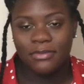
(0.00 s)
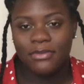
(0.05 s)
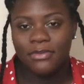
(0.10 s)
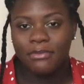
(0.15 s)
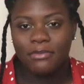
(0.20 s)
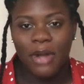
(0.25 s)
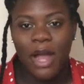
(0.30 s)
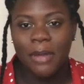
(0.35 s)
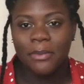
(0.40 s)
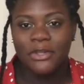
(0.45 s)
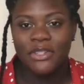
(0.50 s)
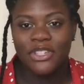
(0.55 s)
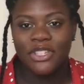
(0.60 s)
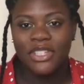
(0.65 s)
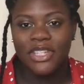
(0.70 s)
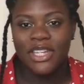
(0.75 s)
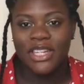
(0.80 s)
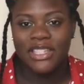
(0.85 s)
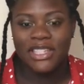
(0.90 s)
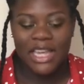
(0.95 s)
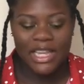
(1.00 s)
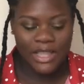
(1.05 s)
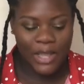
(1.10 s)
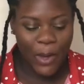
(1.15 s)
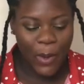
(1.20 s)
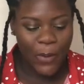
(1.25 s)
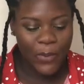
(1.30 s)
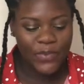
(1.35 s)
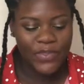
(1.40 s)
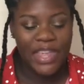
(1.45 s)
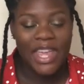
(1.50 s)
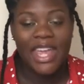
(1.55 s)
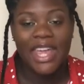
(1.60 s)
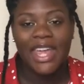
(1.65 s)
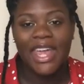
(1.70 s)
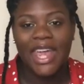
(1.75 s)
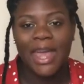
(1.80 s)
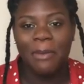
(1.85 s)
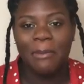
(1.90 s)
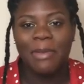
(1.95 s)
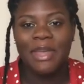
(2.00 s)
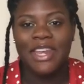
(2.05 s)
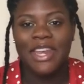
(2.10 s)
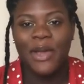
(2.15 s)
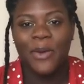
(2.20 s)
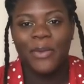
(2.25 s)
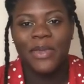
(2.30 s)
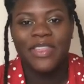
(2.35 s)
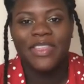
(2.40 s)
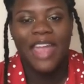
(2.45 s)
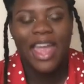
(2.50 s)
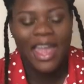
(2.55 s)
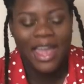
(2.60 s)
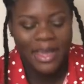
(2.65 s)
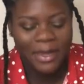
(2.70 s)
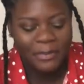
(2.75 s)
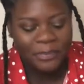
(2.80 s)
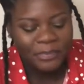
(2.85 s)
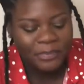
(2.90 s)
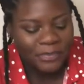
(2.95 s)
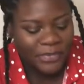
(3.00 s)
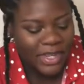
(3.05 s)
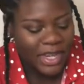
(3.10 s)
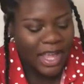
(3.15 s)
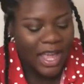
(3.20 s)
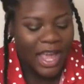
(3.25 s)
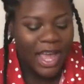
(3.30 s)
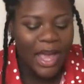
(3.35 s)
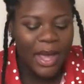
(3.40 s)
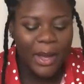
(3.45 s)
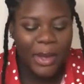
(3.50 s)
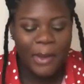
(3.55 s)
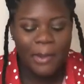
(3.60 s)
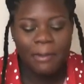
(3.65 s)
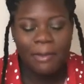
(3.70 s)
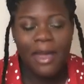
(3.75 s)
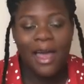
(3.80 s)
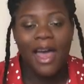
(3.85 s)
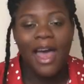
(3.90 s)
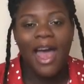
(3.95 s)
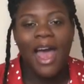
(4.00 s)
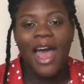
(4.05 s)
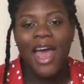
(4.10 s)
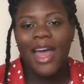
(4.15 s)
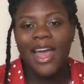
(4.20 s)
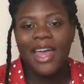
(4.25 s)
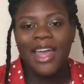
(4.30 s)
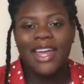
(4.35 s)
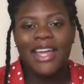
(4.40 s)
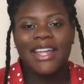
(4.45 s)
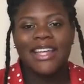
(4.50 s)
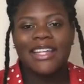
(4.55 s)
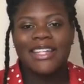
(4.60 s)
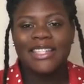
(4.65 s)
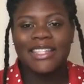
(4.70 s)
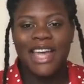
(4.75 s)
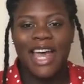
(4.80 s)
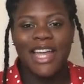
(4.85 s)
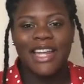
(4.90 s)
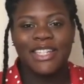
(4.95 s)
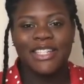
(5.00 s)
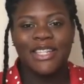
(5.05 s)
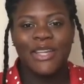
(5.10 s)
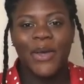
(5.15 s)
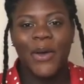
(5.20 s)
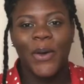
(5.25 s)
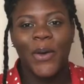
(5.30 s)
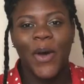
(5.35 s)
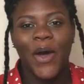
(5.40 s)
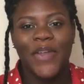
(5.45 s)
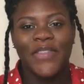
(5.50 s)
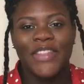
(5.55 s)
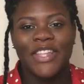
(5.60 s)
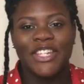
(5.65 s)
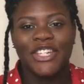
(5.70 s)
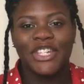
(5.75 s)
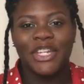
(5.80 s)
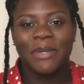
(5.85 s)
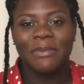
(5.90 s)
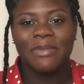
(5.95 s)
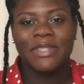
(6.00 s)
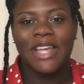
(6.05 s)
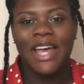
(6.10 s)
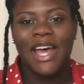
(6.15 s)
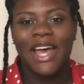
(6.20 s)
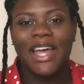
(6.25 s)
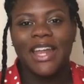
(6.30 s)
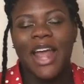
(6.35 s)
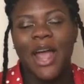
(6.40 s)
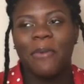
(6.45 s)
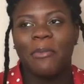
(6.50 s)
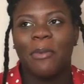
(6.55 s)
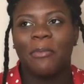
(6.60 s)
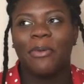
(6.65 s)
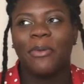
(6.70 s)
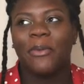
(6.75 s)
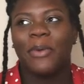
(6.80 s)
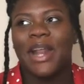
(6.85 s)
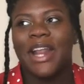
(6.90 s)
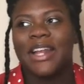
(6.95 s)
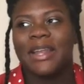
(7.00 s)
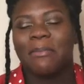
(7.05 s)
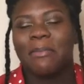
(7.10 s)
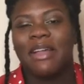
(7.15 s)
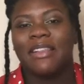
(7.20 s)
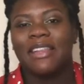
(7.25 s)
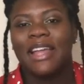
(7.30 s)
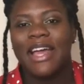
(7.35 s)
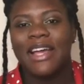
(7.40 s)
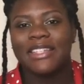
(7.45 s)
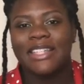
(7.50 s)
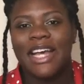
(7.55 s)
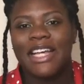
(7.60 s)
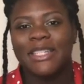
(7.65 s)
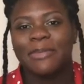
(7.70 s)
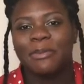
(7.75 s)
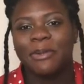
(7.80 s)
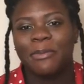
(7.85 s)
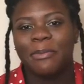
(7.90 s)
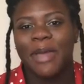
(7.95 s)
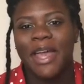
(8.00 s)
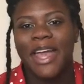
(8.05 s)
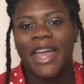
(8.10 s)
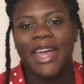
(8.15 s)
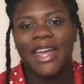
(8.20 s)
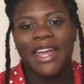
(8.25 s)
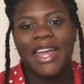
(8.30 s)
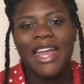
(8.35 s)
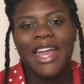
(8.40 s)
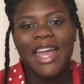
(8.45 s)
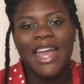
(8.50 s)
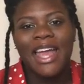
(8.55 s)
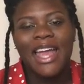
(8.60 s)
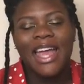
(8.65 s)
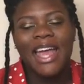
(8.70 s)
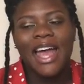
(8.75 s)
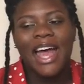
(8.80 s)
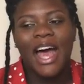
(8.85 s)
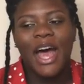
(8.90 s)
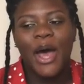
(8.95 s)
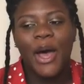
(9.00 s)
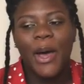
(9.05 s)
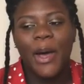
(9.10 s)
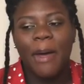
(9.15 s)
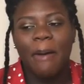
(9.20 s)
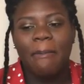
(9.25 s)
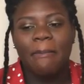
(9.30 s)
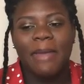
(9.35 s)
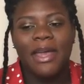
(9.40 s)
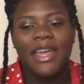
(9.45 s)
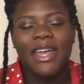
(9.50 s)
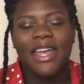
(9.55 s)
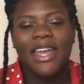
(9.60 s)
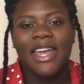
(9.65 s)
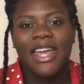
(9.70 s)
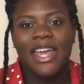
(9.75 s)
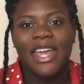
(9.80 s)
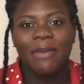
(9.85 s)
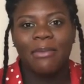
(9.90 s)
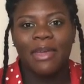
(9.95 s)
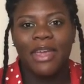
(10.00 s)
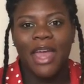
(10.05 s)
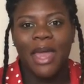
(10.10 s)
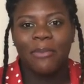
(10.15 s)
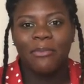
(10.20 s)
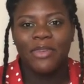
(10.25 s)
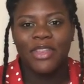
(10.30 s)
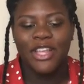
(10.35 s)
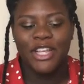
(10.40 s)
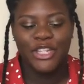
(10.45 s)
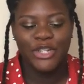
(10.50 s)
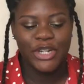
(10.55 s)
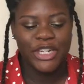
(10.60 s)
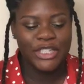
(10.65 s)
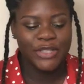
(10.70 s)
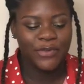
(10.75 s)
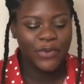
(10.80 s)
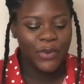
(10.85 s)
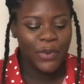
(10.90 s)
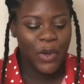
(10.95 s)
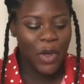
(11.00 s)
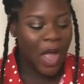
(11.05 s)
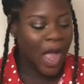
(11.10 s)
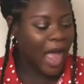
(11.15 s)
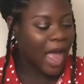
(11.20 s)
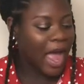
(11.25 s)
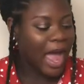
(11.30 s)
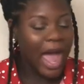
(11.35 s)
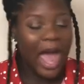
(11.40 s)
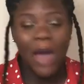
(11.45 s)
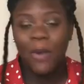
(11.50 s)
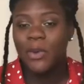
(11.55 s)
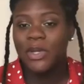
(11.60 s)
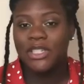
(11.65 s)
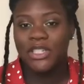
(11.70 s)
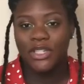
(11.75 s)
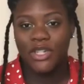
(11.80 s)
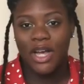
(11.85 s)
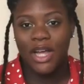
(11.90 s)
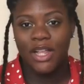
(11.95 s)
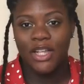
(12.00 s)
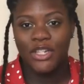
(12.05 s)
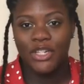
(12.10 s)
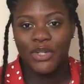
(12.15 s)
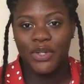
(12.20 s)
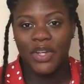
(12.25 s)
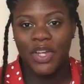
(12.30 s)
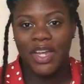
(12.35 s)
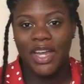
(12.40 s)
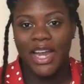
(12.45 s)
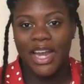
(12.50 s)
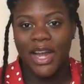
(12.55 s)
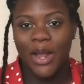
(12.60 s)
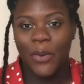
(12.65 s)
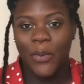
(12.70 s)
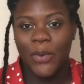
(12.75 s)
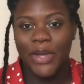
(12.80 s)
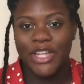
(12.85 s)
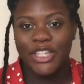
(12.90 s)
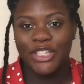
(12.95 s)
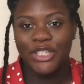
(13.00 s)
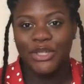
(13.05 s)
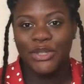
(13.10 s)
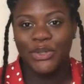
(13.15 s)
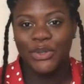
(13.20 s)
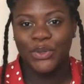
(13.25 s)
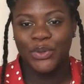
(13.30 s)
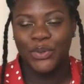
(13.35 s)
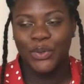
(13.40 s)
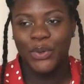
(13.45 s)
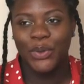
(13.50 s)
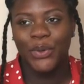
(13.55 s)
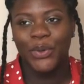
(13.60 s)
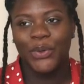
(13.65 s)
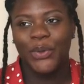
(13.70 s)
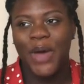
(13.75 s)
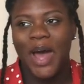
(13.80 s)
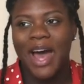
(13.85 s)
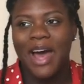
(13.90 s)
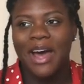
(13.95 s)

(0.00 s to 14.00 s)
probably just gonna take the whole thing and be done with that. I decided to go on the cheap side. I remember when I did my last hospital bag, it became really stressful. I went to Dollar Tree and I went to